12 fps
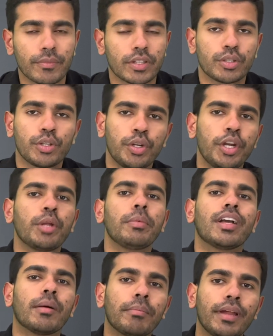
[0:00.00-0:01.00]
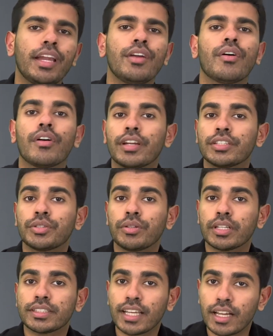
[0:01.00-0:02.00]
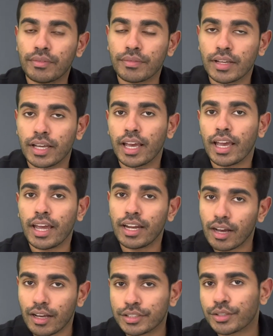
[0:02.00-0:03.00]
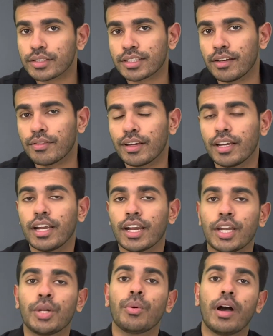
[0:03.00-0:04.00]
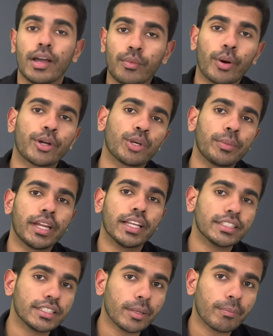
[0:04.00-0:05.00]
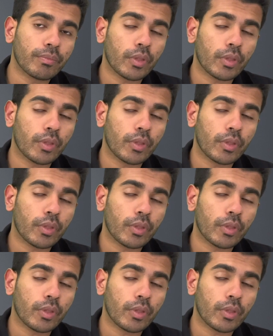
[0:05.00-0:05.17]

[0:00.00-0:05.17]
So you need to be completely honest to yourself and ask yourself, do I want to be an engineer?